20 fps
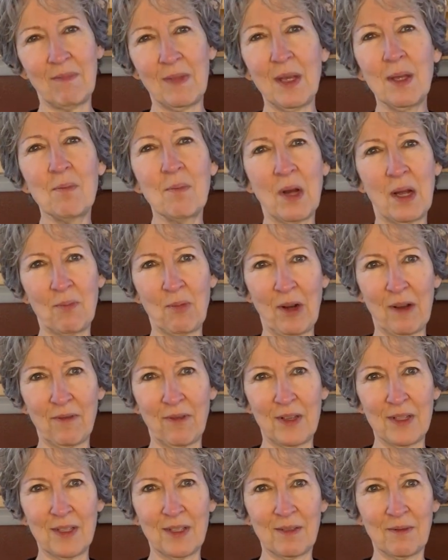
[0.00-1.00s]
in my
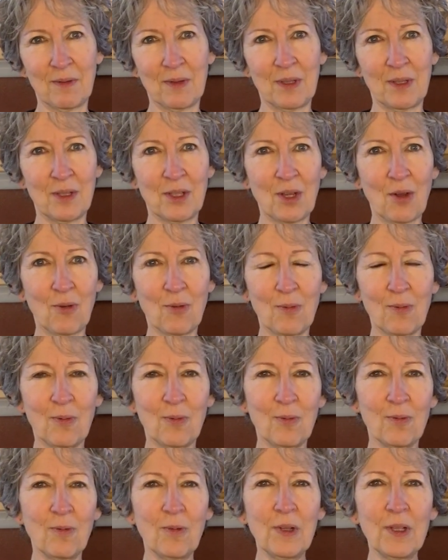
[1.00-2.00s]
breakfast. So
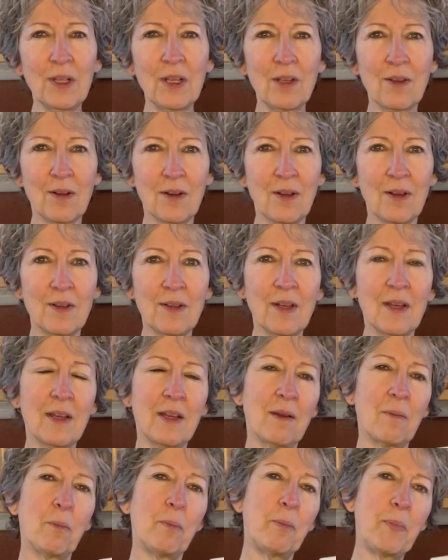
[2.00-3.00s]
really good
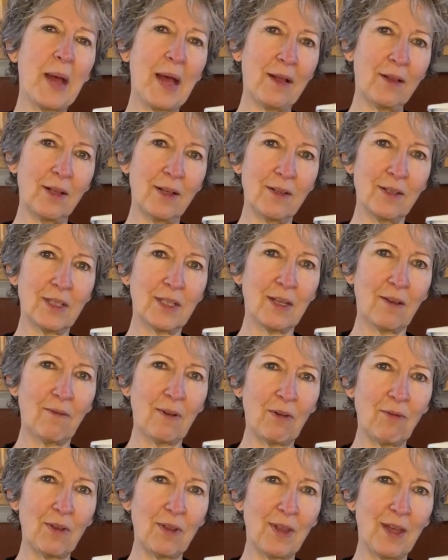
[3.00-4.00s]
balance of
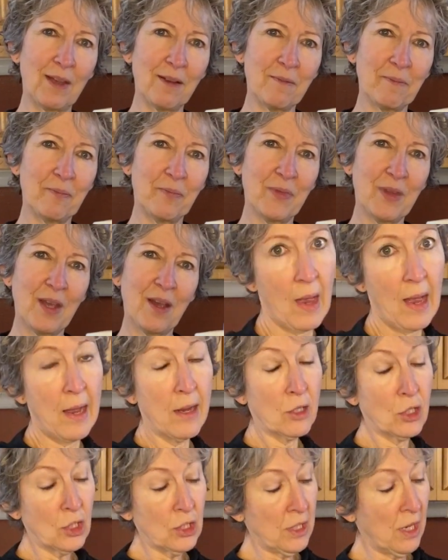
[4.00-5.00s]
everything.
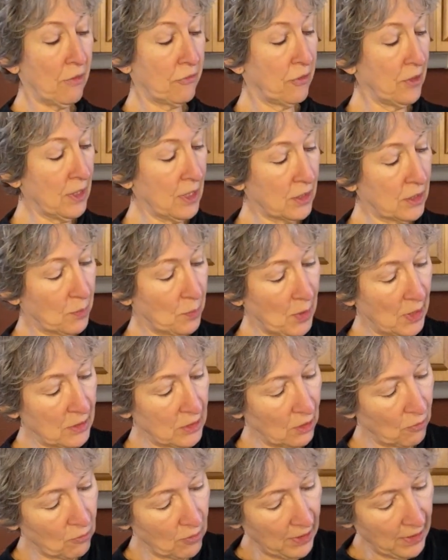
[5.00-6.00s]
Actually, I think it depends
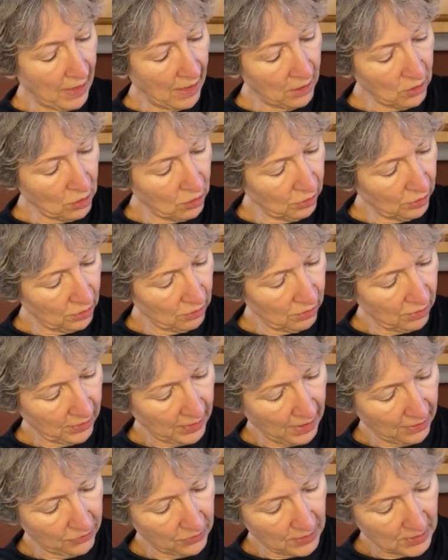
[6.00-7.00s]
on what angle you look
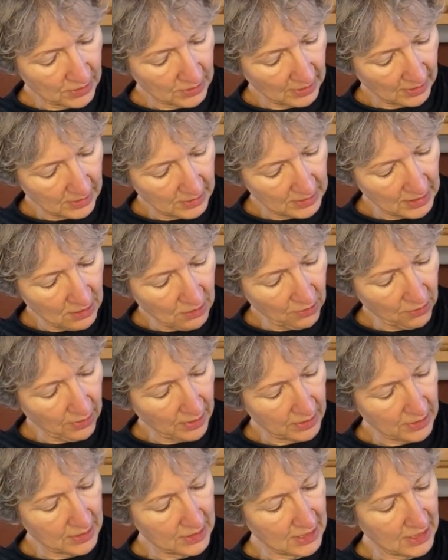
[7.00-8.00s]
at this. It's either
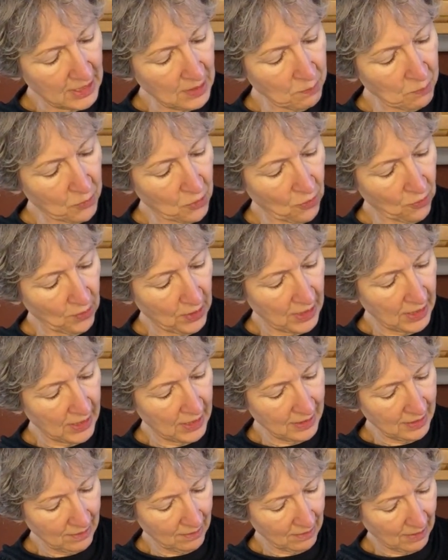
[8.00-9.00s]
a deep
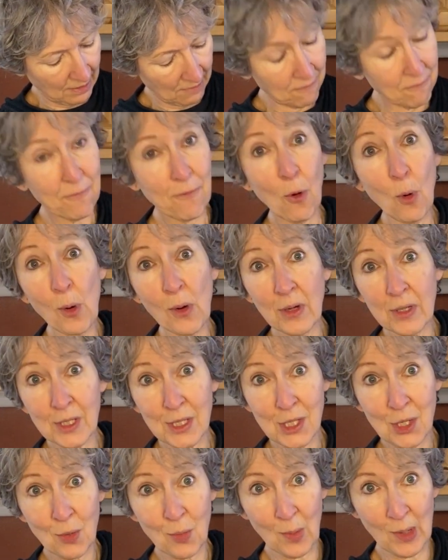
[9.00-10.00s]
green, like
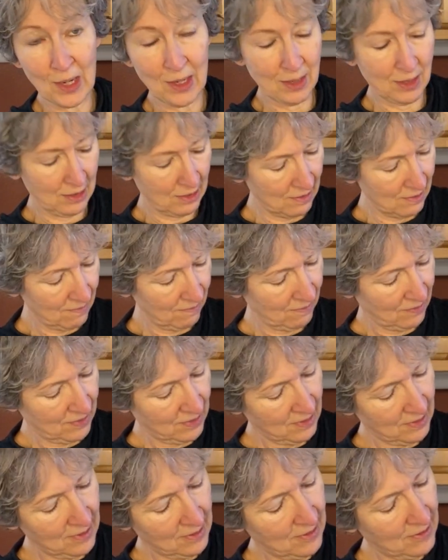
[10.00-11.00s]
forest green,
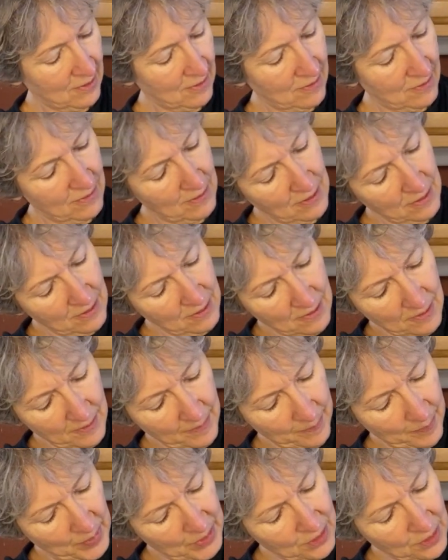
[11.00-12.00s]

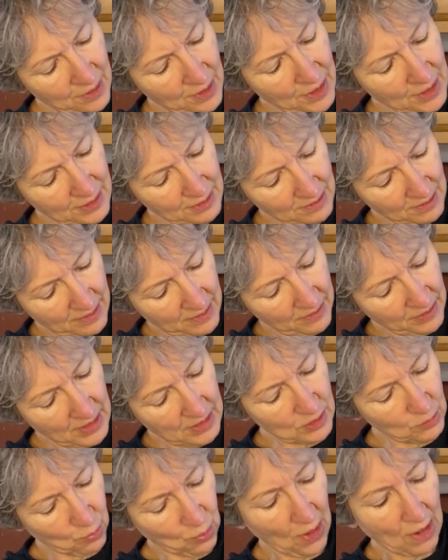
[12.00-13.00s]
but not
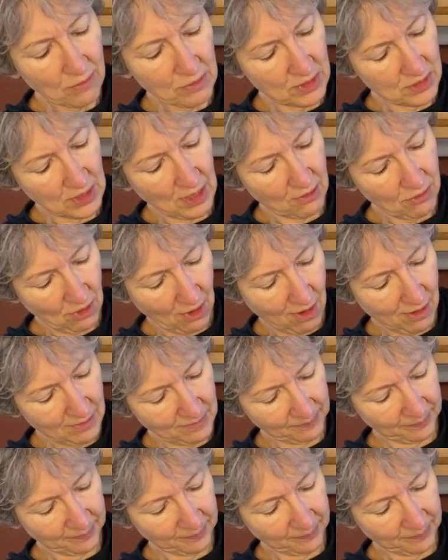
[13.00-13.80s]
as brown as I thought.